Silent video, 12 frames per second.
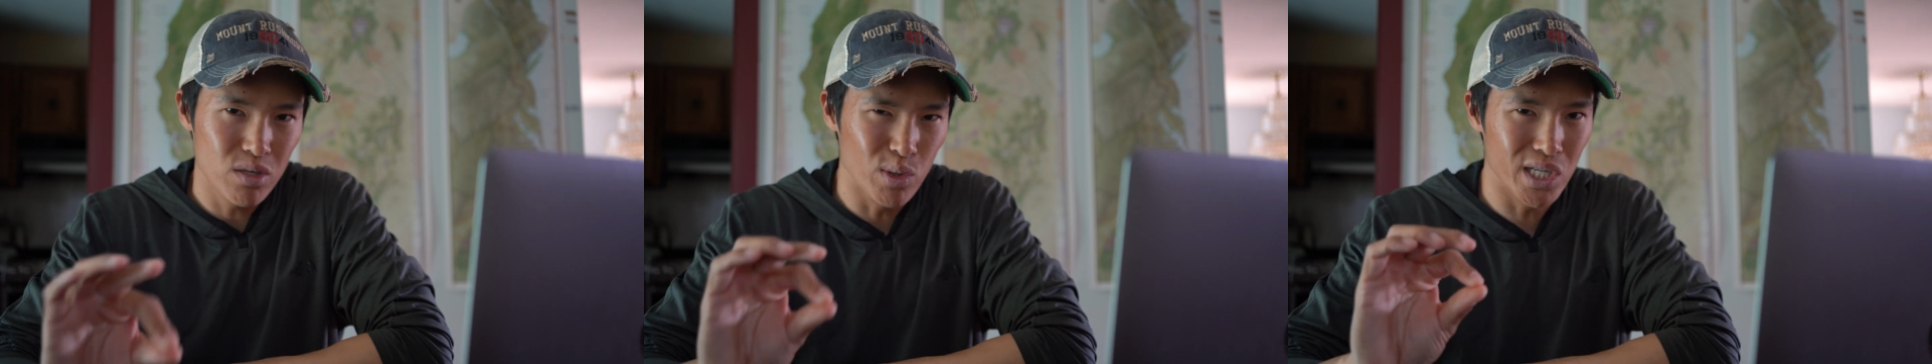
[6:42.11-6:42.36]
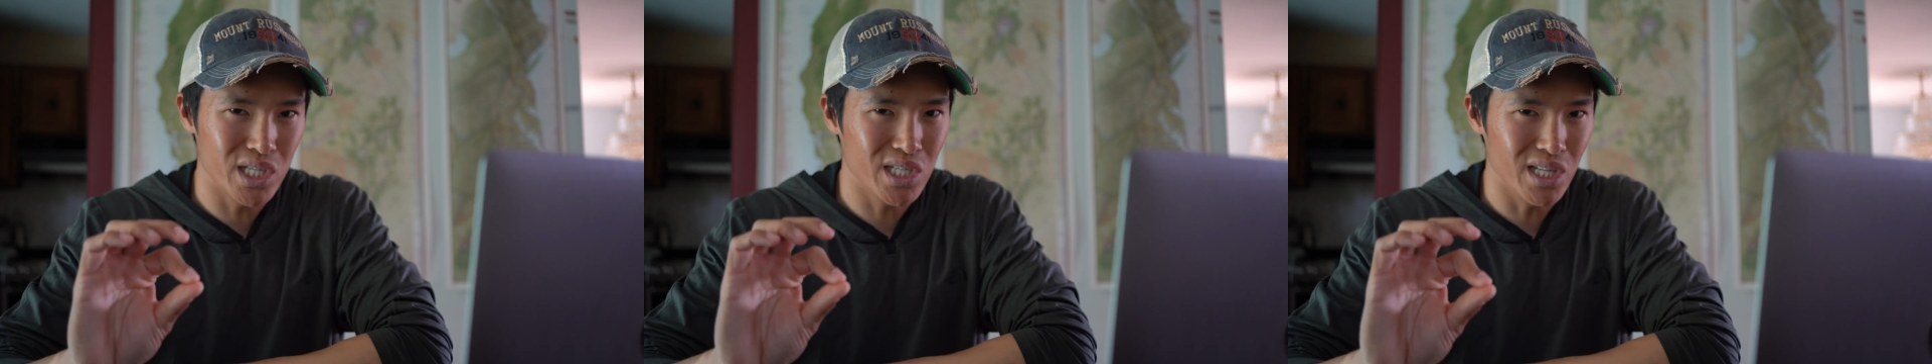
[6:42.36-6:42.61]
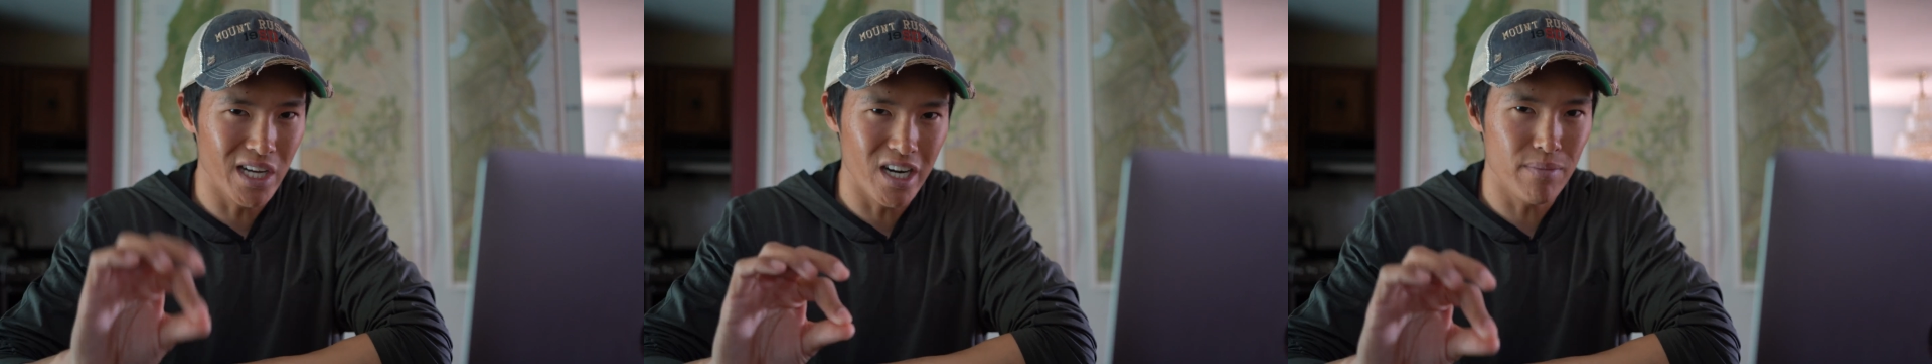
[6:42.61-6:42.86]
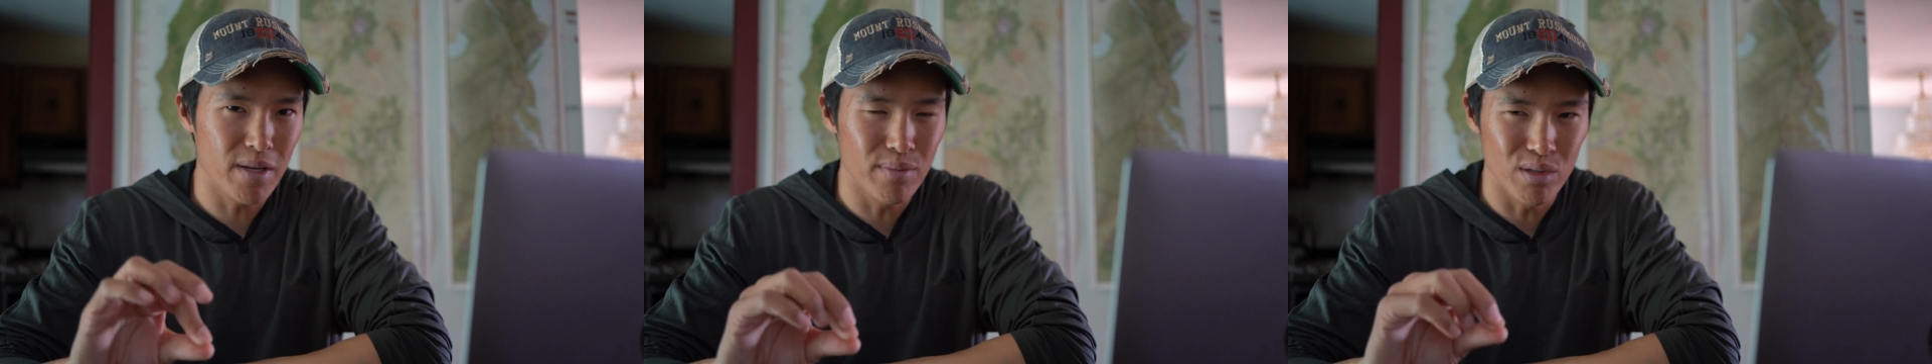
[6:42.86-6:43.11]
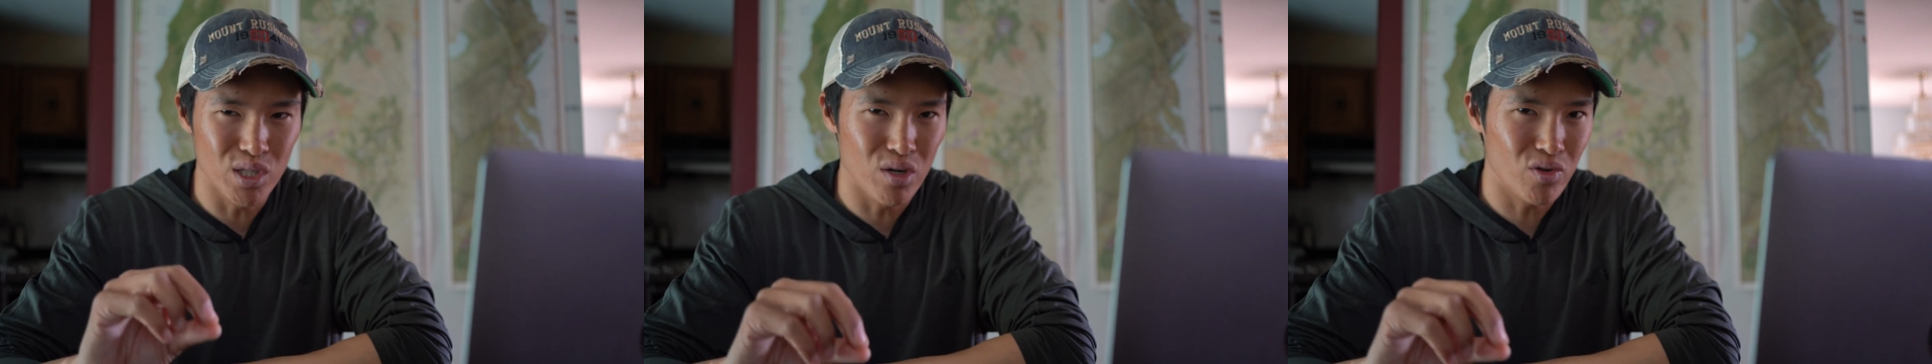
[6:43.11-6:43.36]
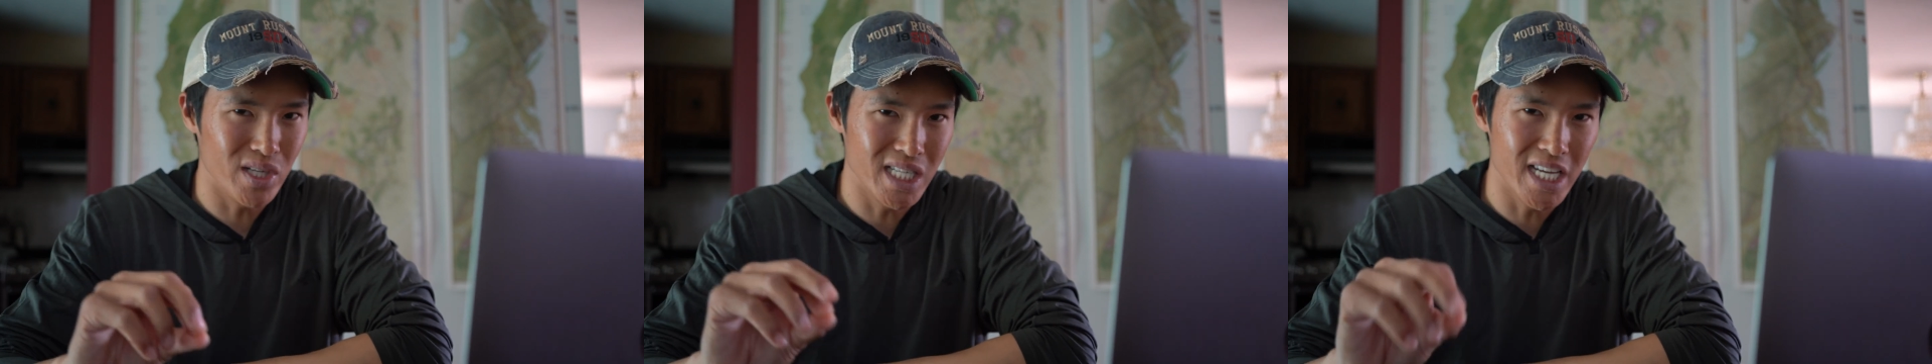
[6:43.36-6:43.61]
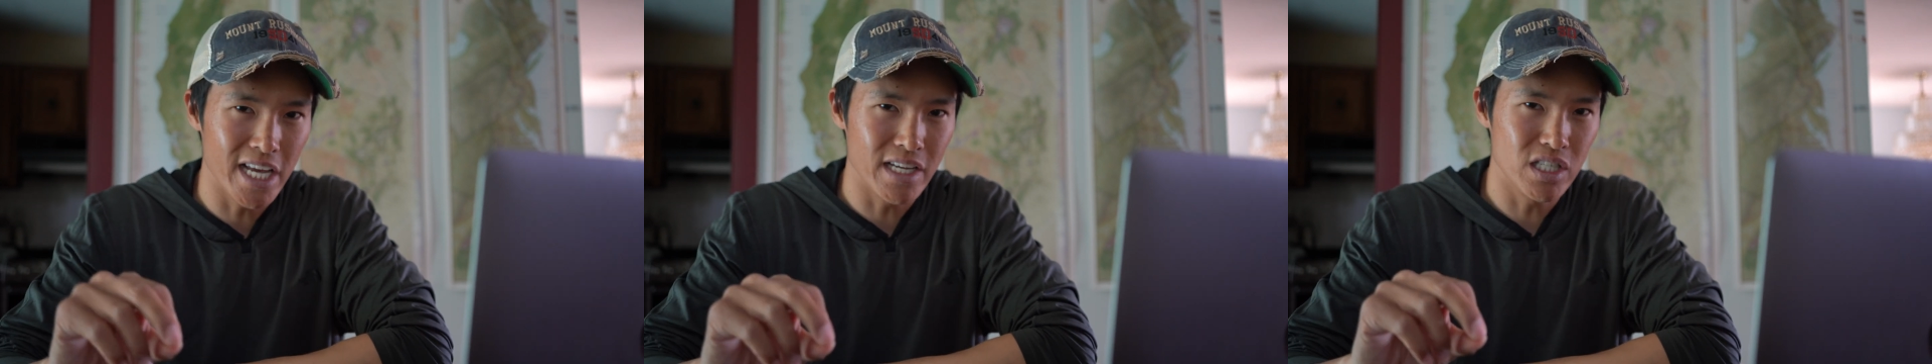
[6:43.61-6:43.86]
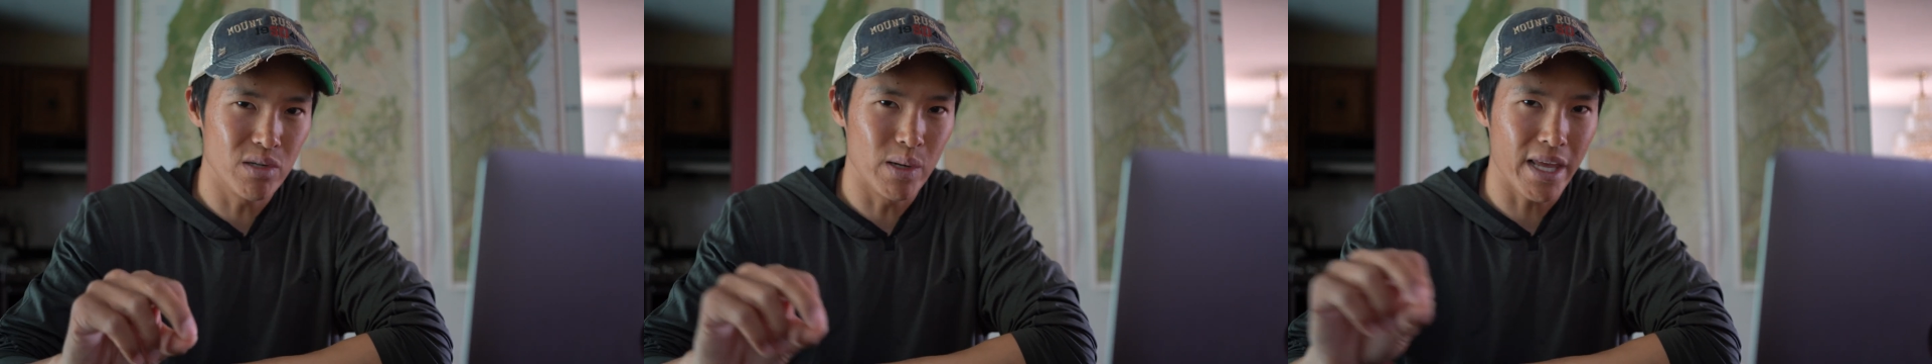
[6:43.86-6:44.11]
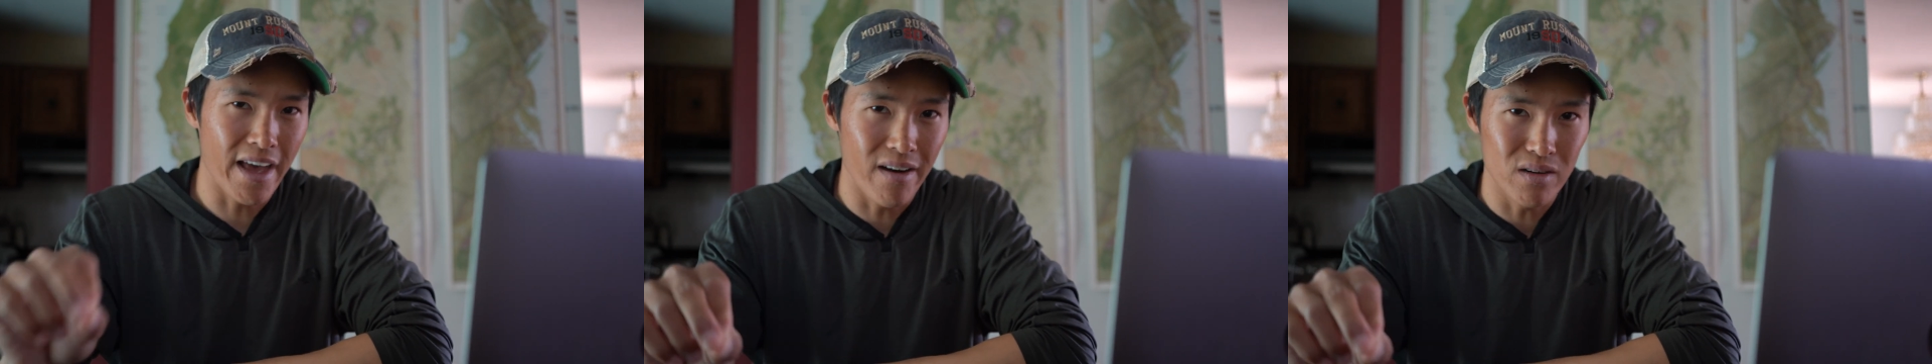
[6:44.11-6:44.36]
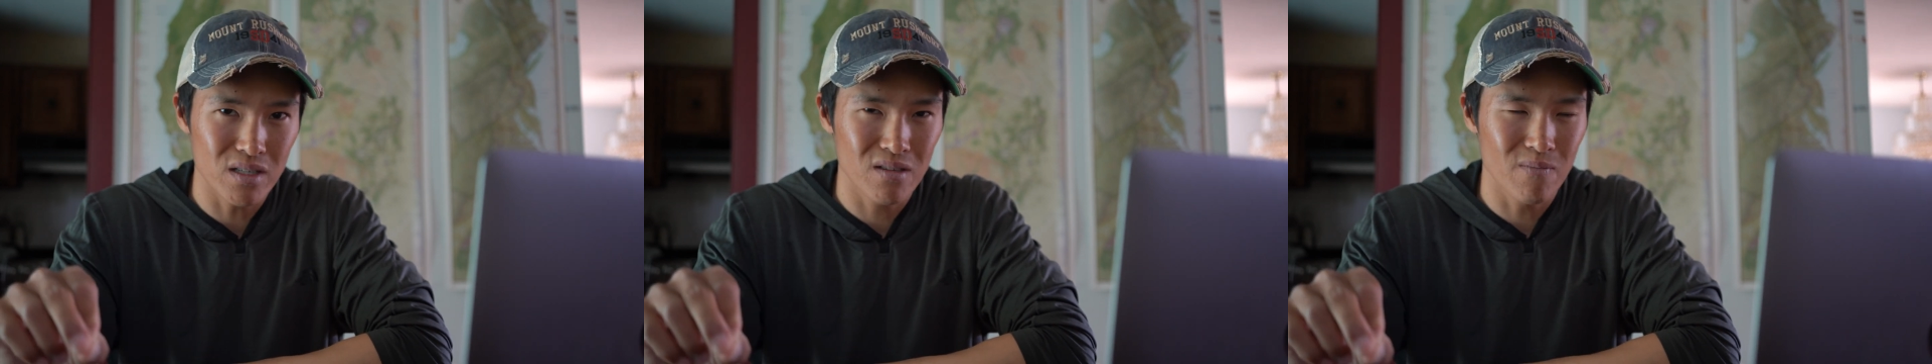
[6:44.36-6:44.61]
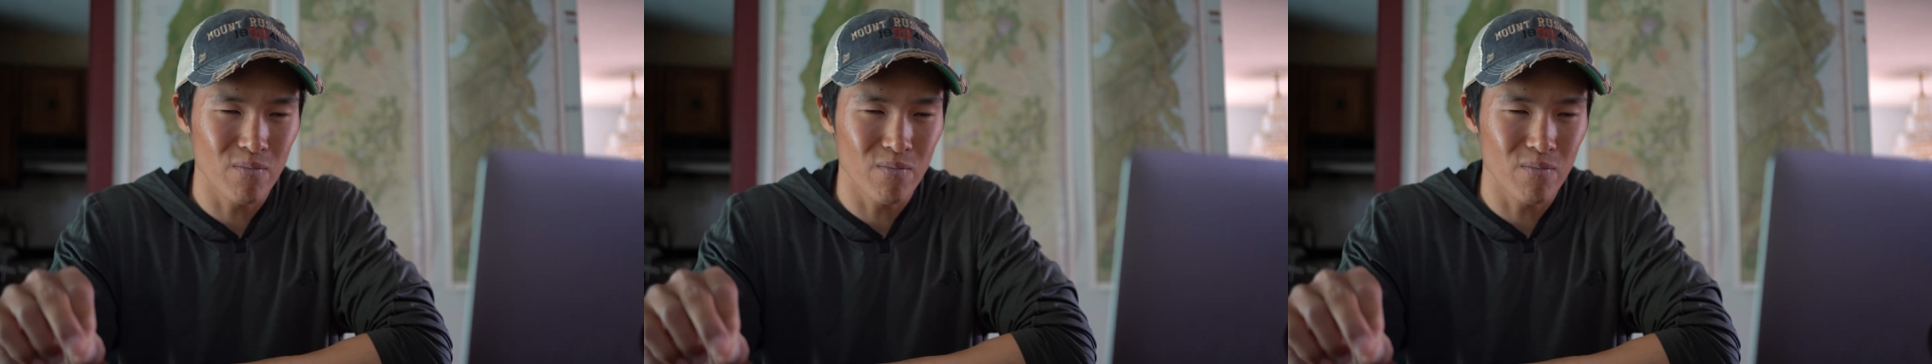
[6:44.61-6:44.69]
which a lot of people don't really take into account